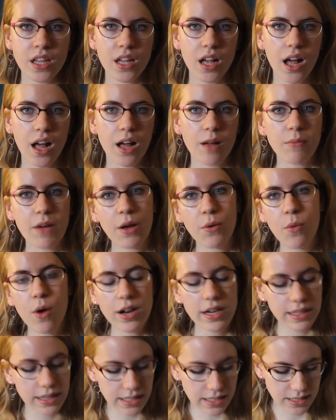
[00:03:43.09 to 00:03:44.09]
I
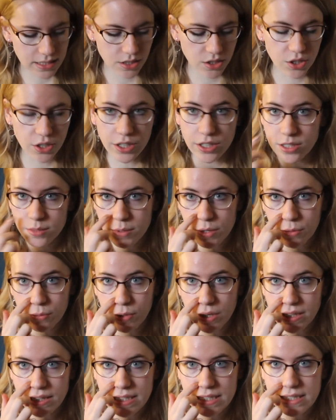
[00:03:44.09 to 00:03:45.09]
wanted this skirt to be
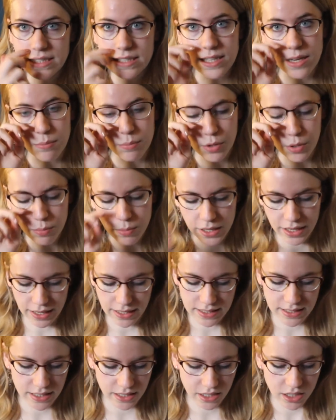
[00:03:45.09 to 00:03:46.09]
really simple
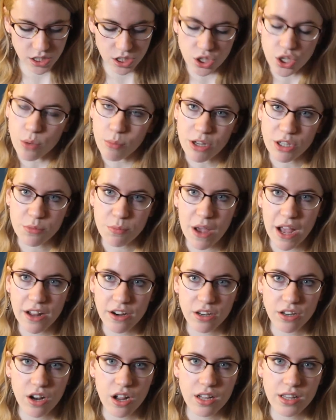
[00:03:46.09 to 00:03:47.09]
because there's so much
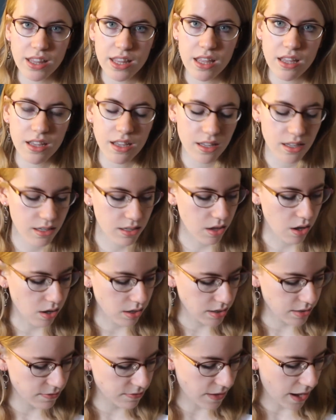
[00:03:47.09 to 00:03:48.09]
pattern on
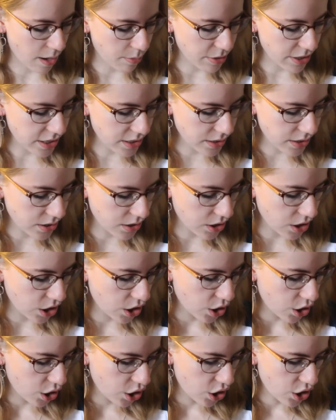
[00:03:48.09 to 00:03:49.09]
the fabric.
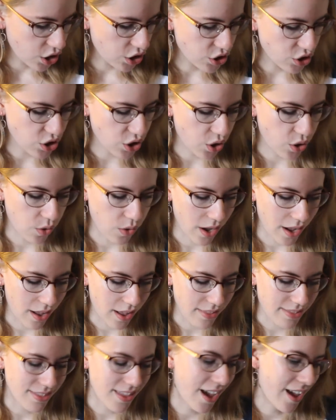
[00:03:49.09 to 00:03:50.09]
So
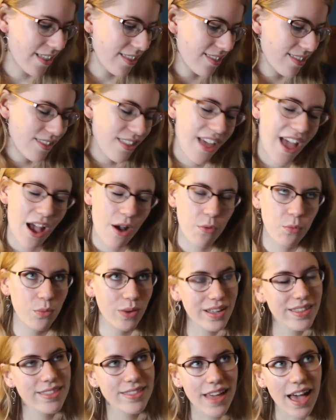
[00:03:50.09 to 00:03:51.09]

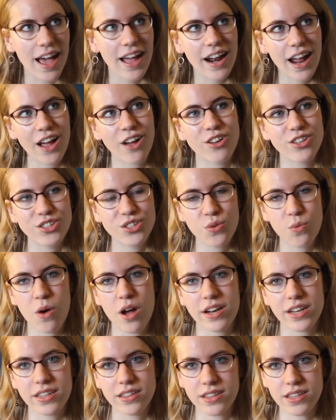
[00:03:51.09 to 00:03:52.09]
with that, I also
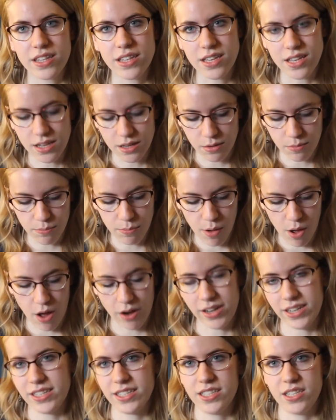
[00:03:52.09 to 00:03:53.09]
wanted the
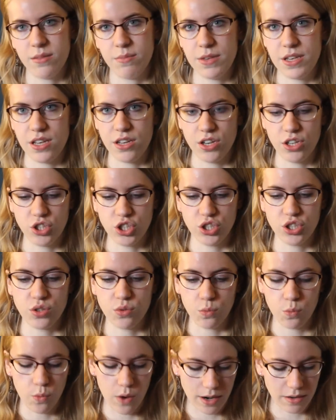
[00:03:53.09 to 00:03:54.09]
bodice to be
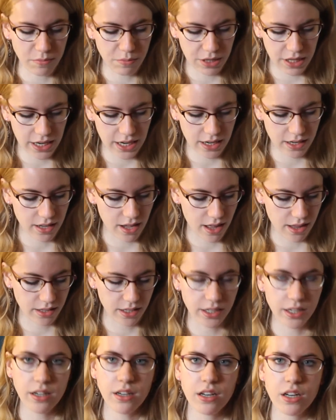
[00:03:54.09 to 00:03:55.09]
just one plain
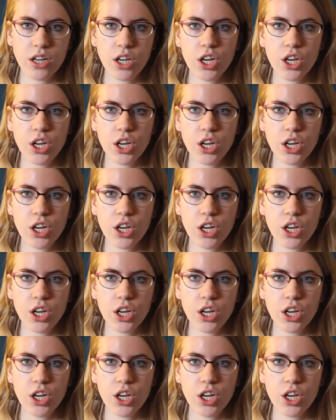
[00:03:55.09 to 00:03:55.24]
color.